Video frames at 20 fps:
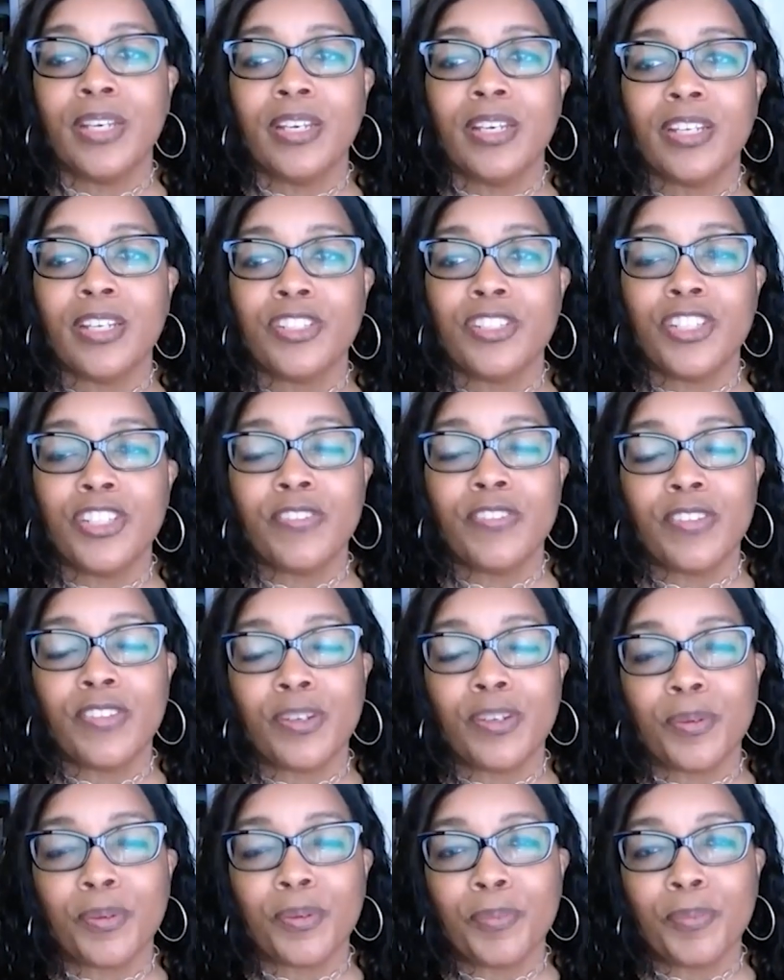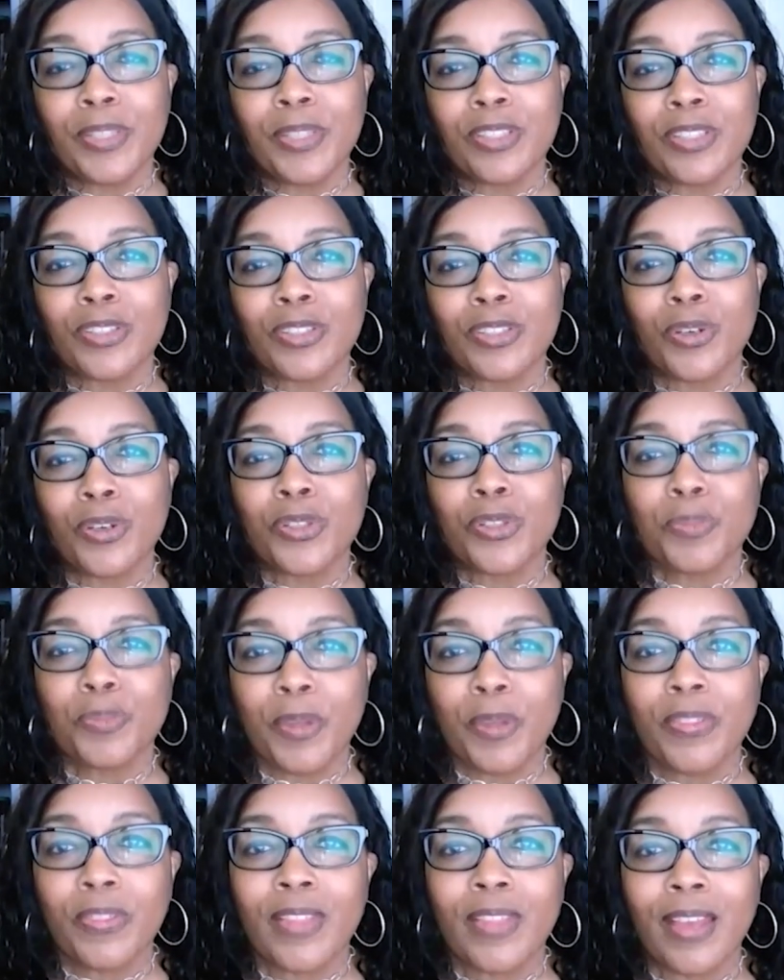achieving their business goals,
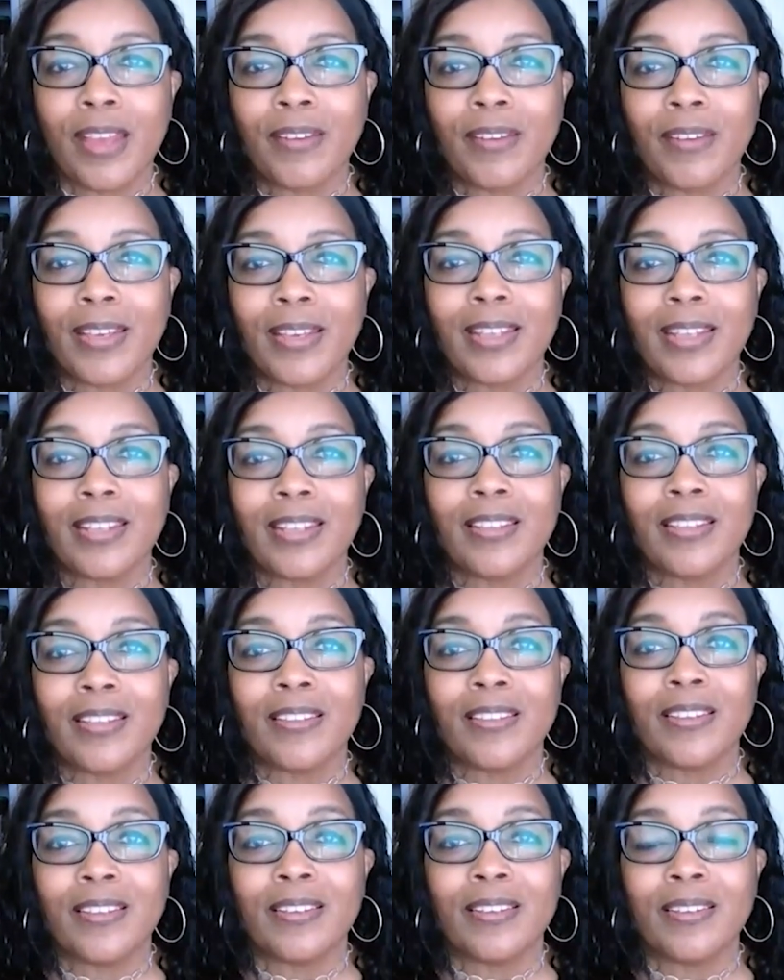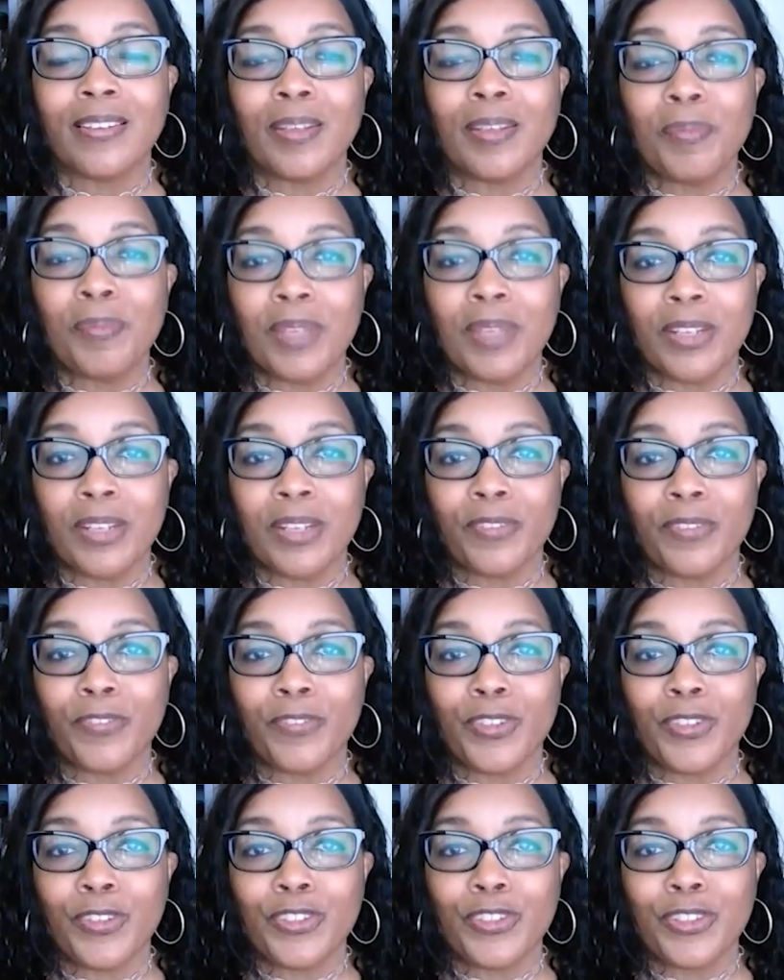both now and in the immediate
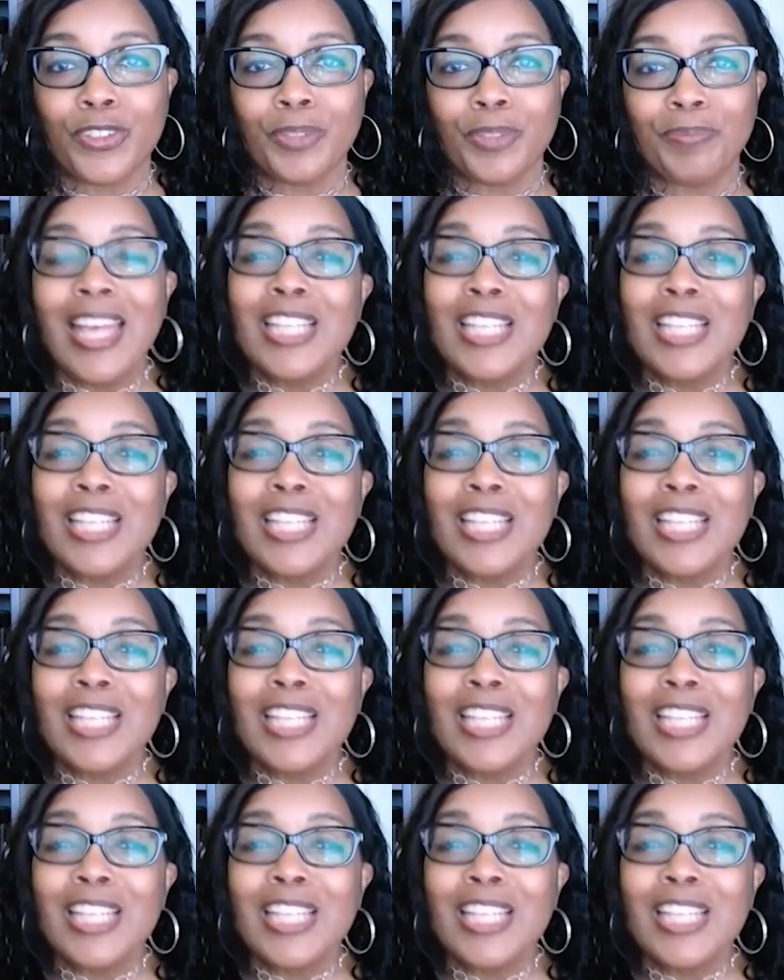future.